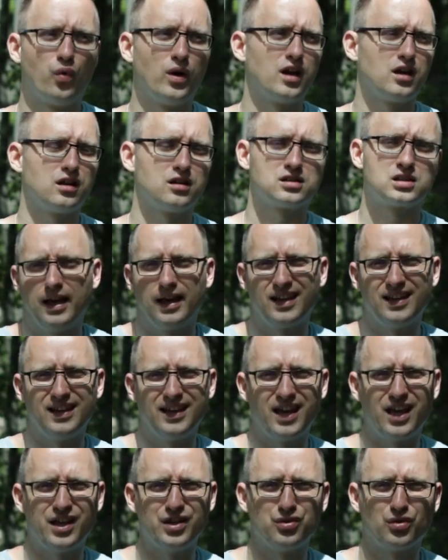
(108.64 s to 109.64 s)
where it can
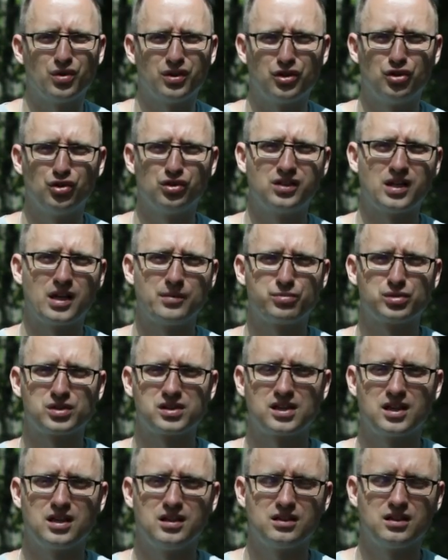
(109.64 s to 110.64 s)
gain you a good
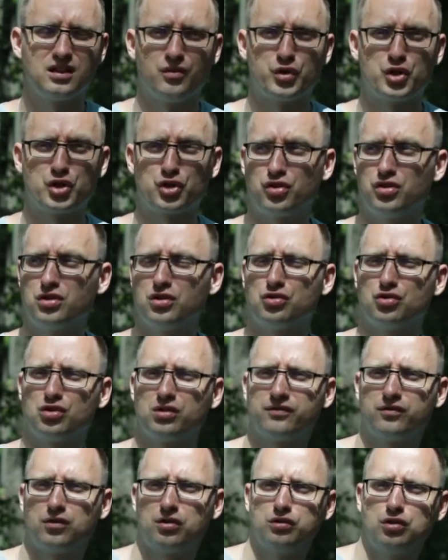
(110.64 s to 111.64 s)
10%
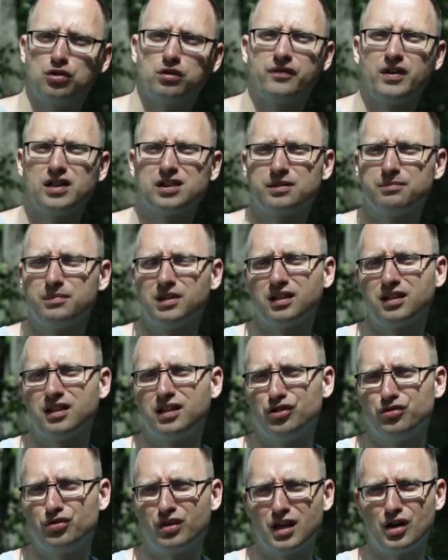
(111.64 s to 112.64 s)
return on your investment.
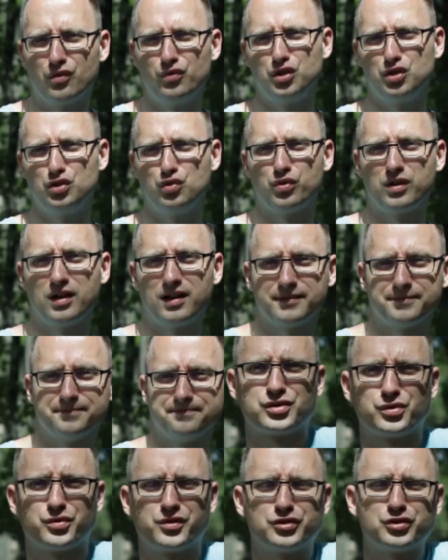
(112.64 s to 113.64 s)
Here, you can't really do that.
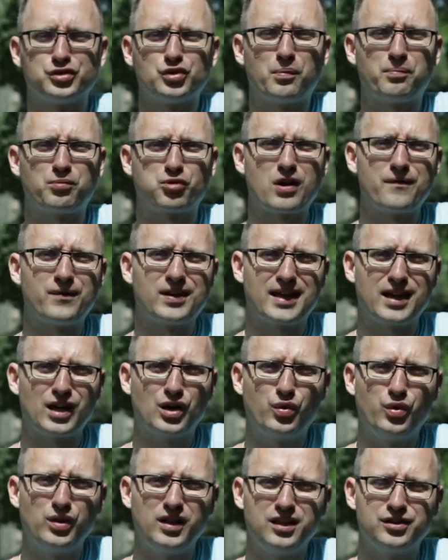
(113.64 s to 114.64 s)
So there's no private
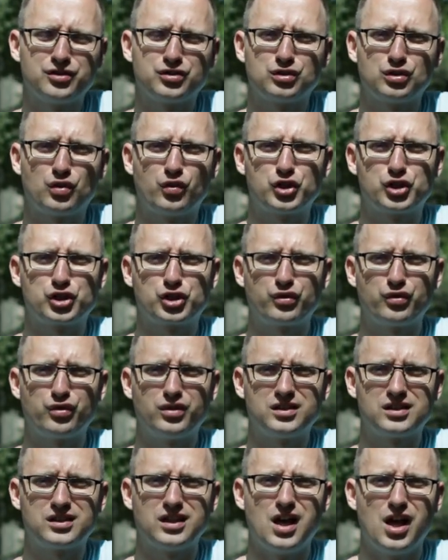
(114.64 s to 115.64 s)
equity, there's no
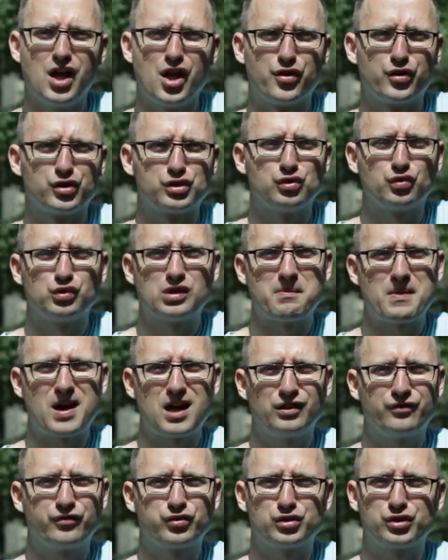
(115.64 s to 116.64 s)
insurance, there's no
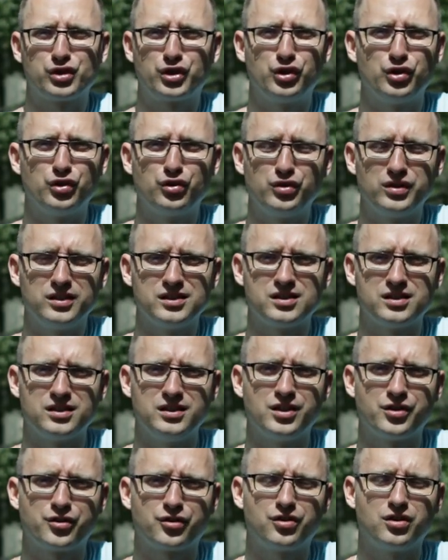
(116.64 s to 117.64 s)
demand for securities
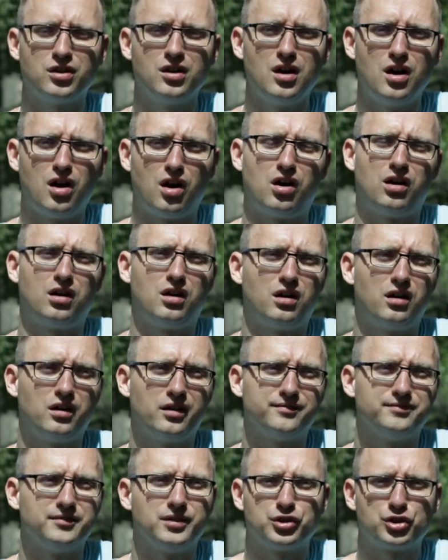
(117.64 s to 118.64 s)
either
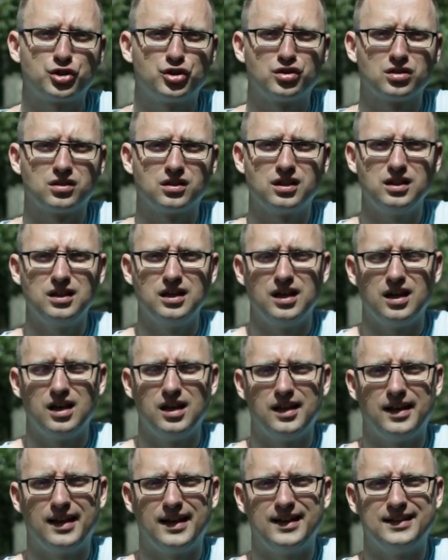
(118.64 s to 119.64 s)
internally.
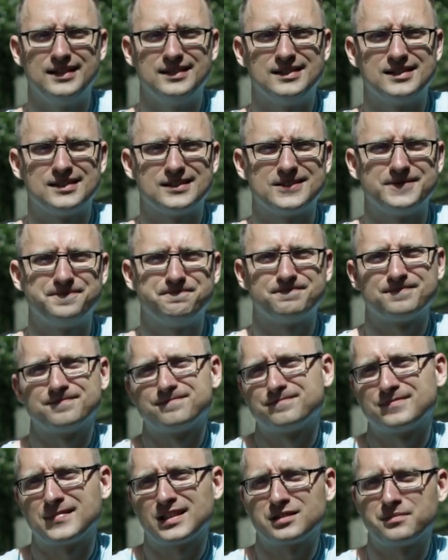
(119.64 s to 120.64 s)
And
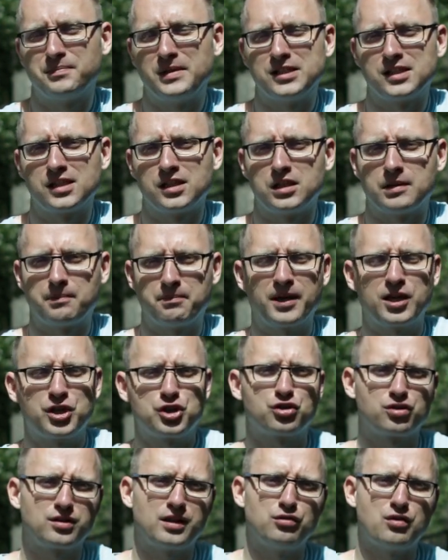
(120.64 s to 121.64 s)
that's basically the
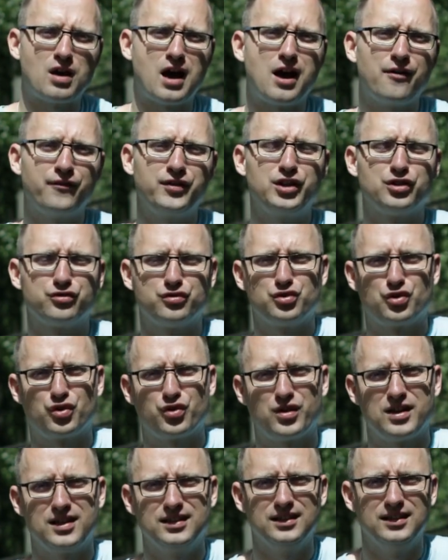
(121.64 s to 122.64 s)
picture that you have here in
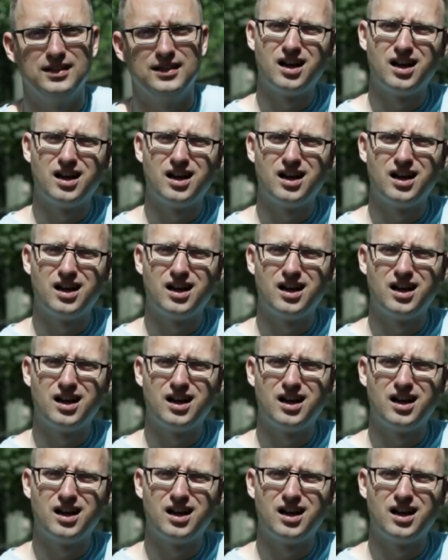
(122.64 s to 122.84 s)
Ukraine.